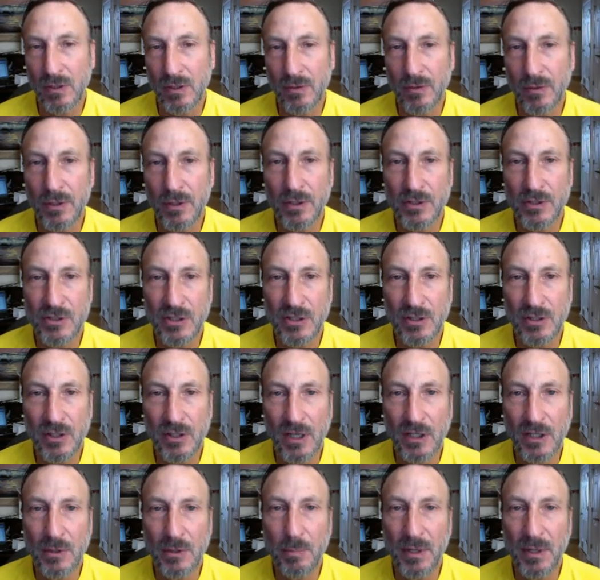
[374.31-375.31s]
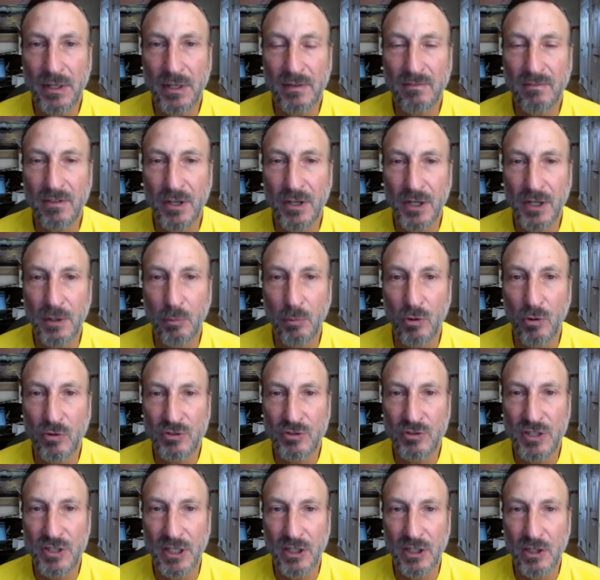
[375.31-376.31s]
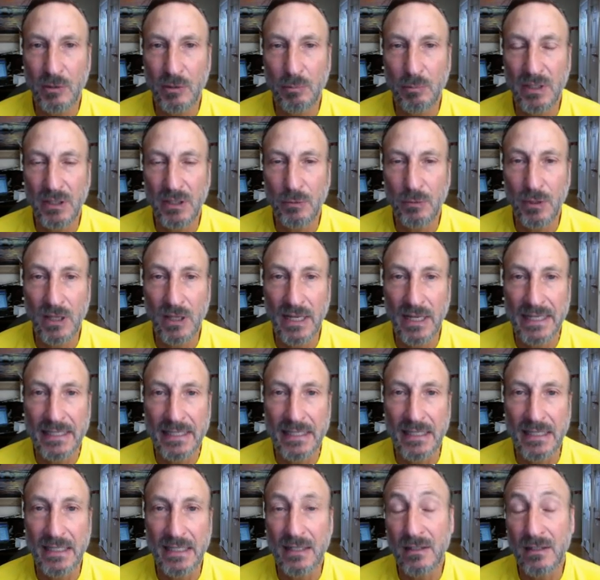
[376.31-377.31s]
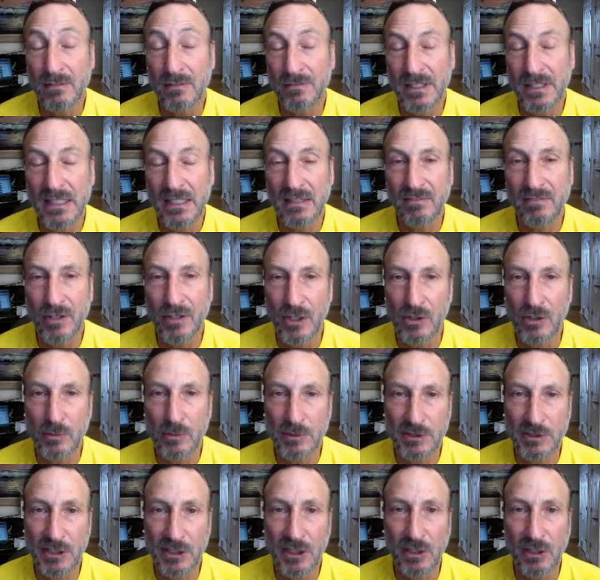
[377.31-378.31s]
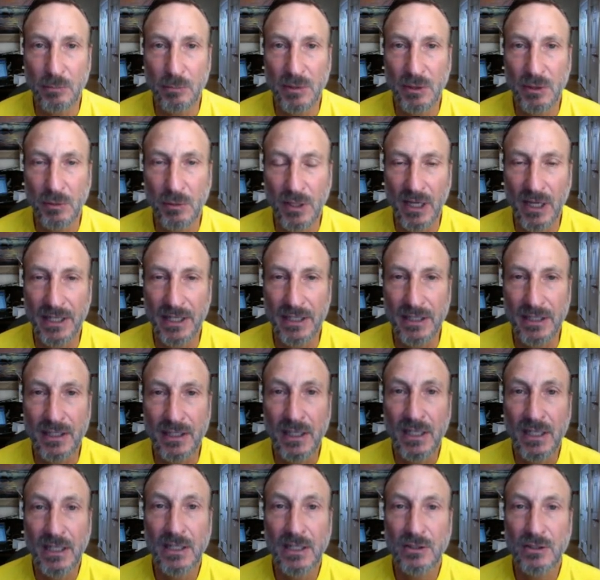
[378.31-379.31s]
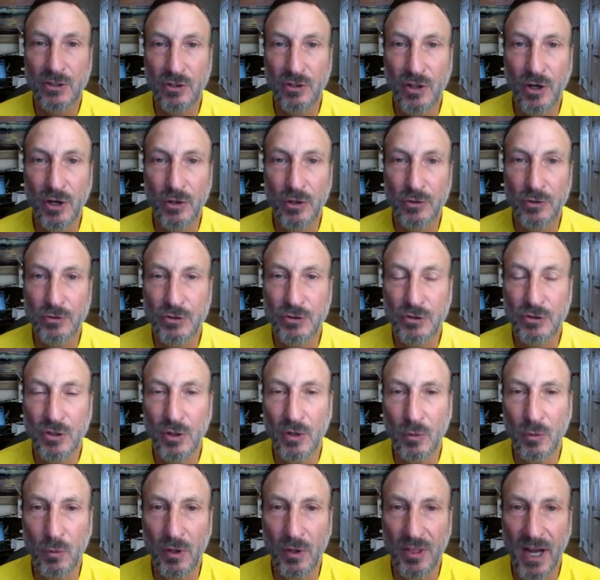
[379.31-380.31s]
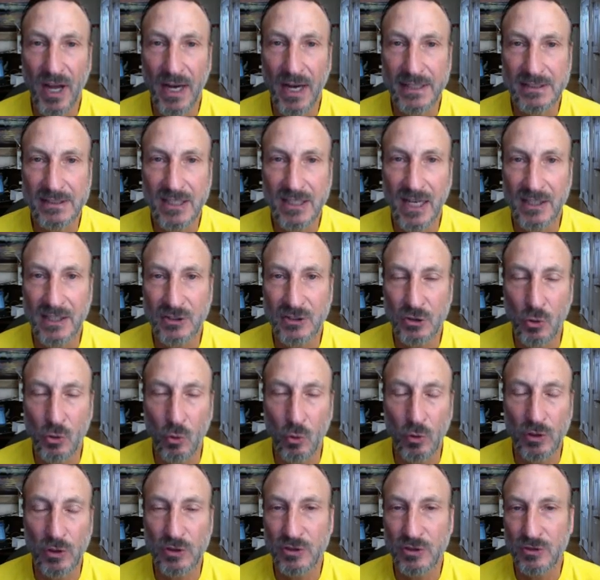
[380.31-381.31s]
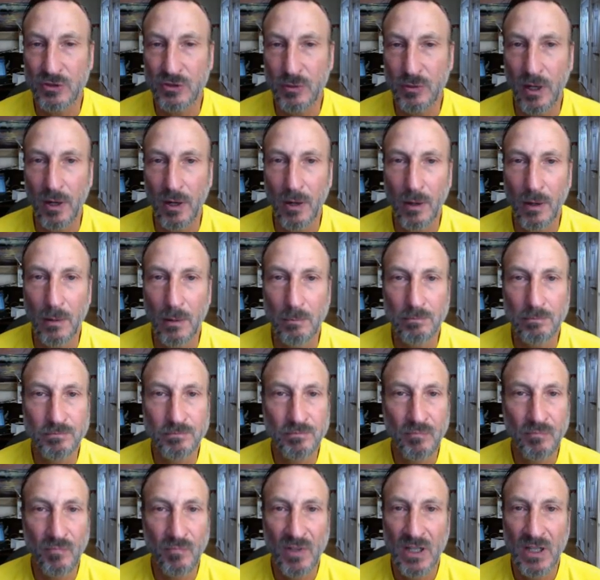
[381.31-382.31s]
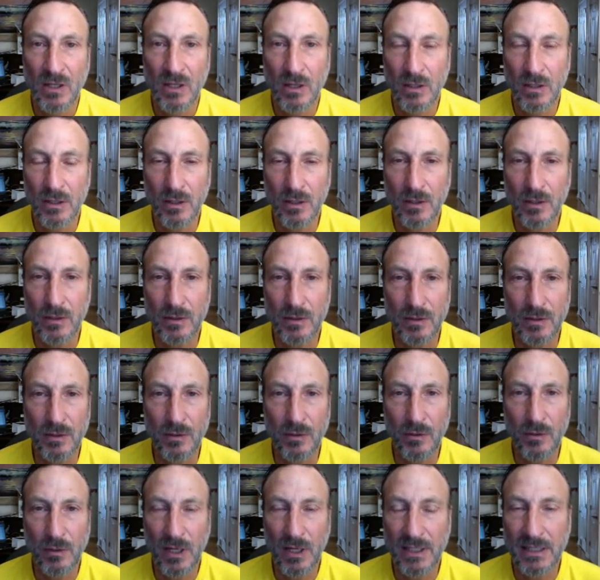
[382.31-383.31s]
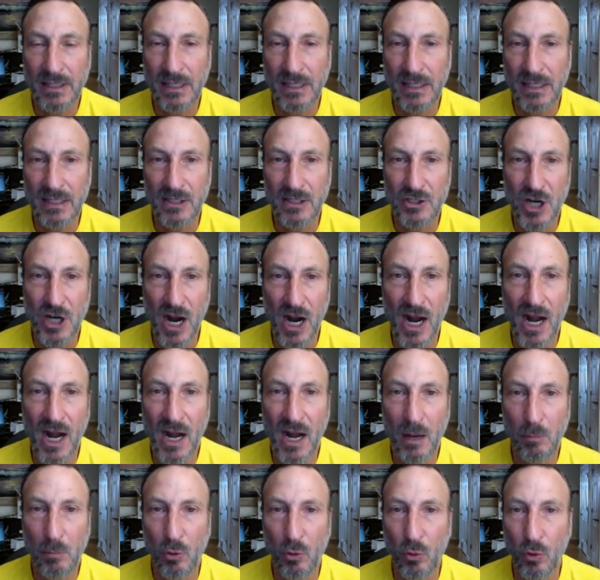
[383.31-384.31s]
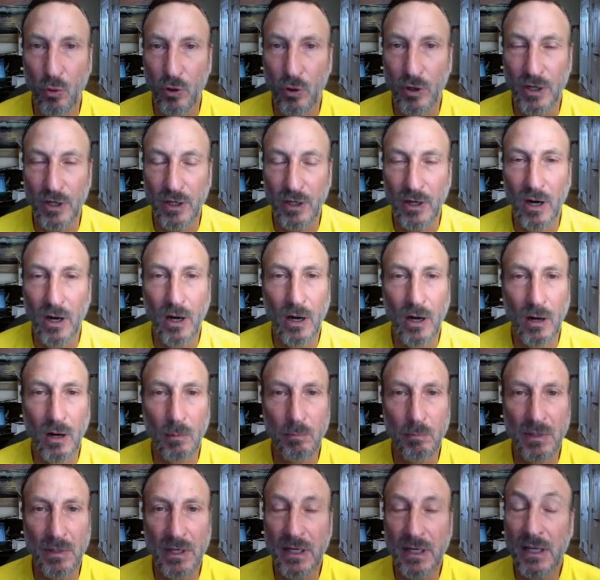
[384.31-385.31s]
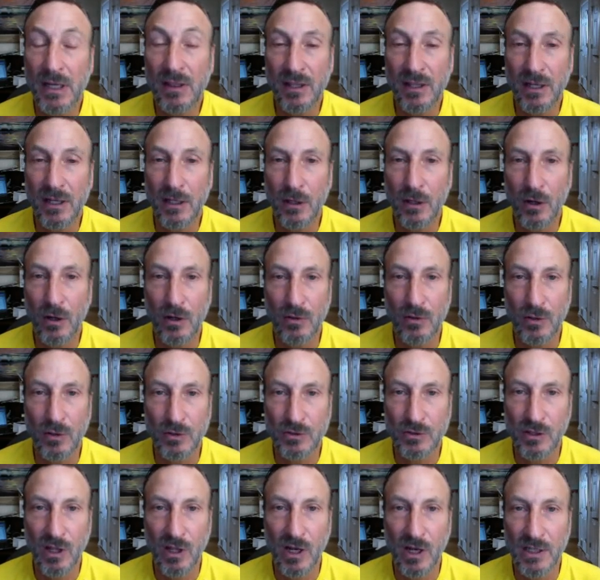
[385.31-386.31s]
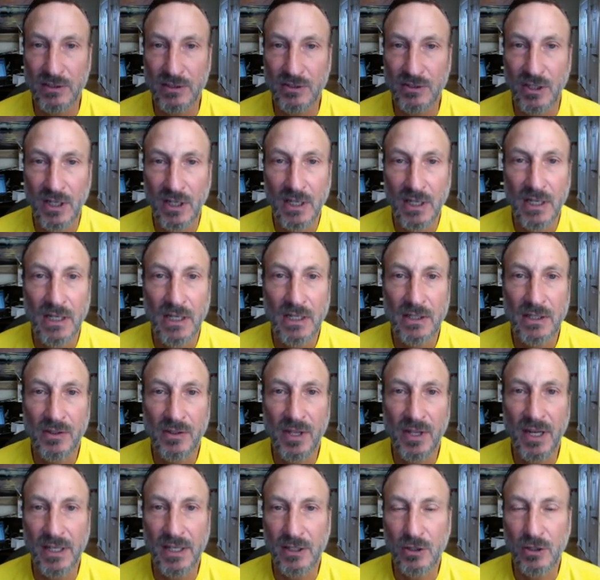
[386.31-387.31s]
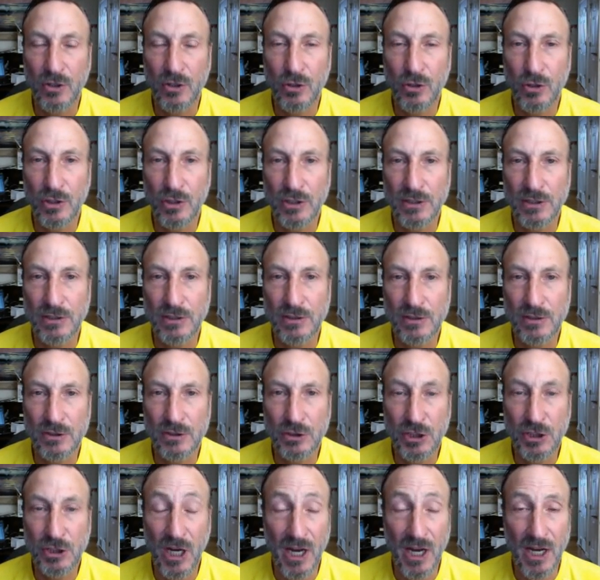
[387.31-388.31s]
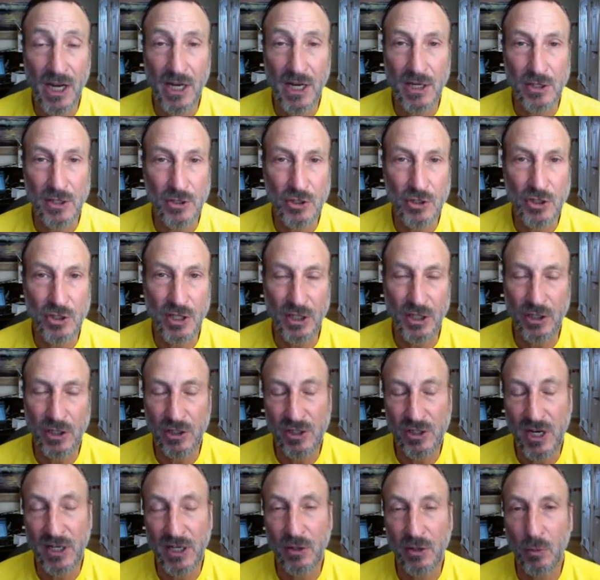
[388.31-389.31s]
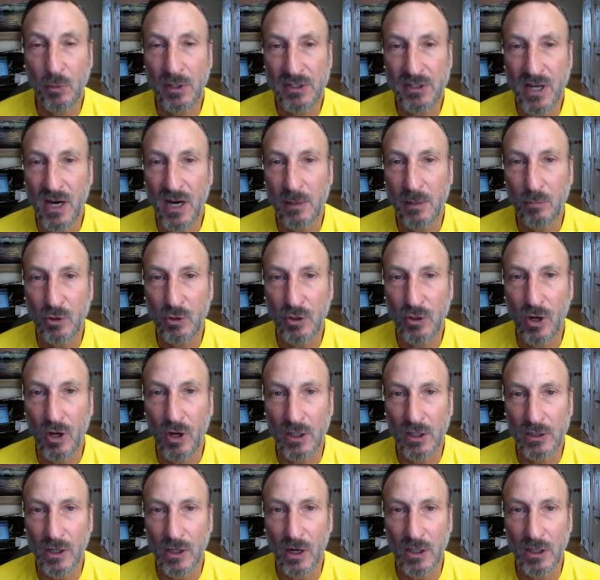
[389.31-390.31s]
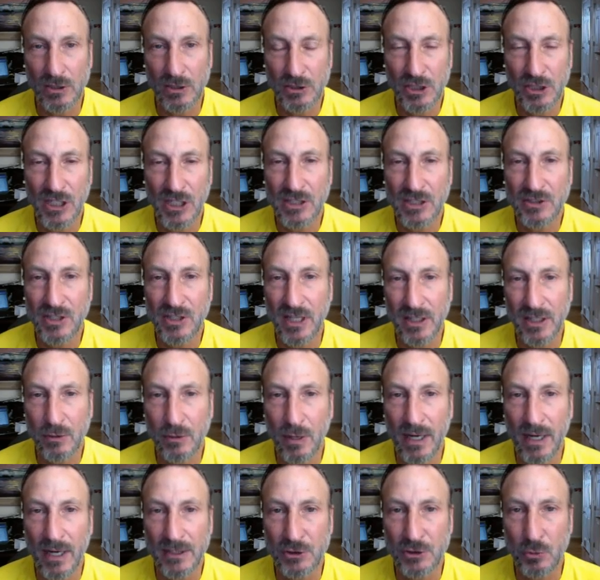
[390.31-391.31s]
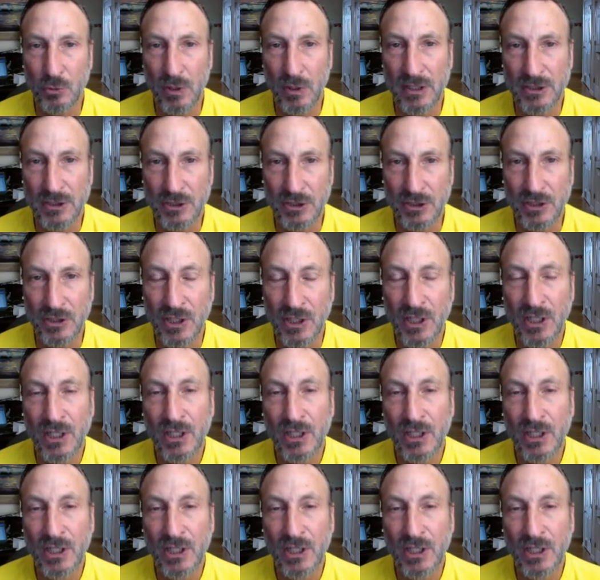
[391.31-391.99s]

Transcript: There's independent variables that could be related, intervening variables that could be related to those with high test scores, like getting a job or anything along those lines that could change, they could take away time or change that graduation.